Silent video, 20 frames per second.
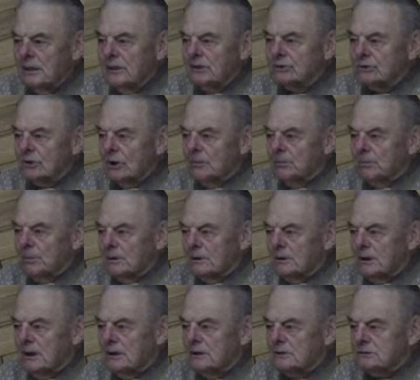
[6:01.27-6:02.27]

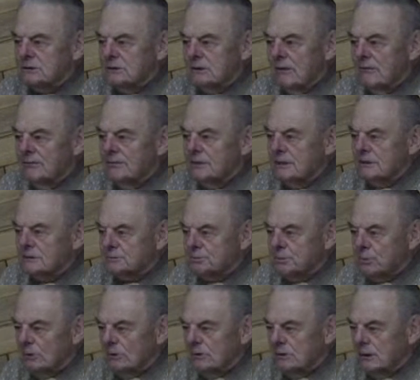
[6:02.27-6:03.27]
interpretation of
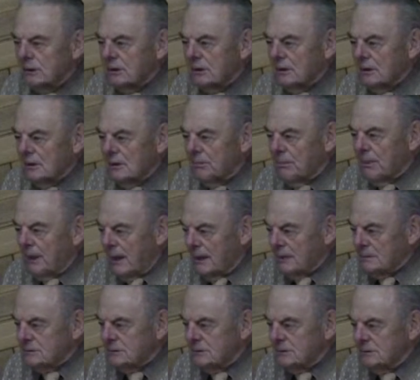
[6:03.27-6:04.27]
this particular
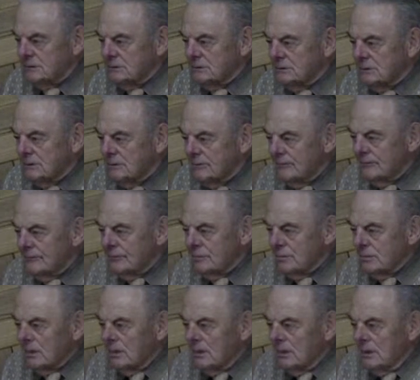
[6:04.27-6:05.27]
passage.
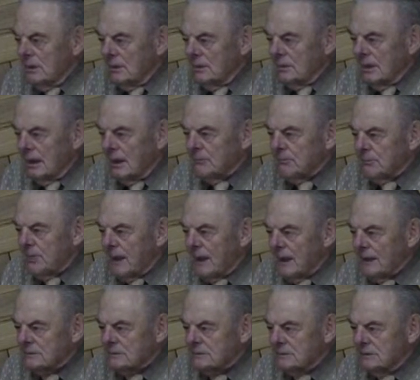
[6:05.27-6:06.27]
That
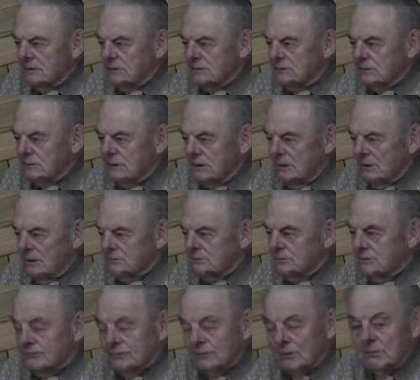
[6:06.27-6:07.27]
passage
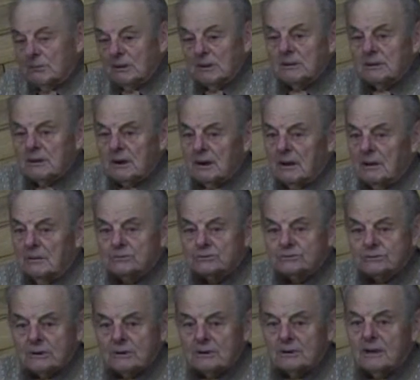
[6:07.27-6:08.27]
is familiar,
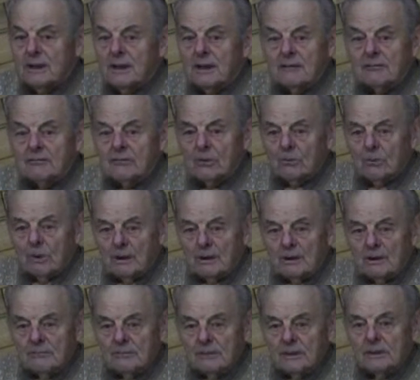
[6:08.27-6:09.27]
I'm sure, to every
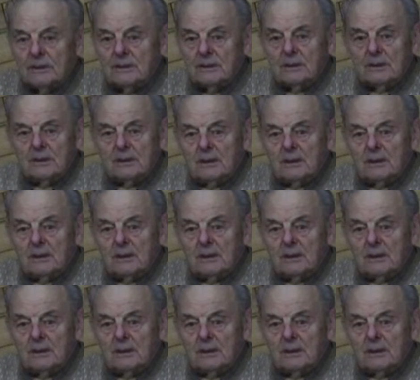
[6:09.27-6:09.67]
one of you.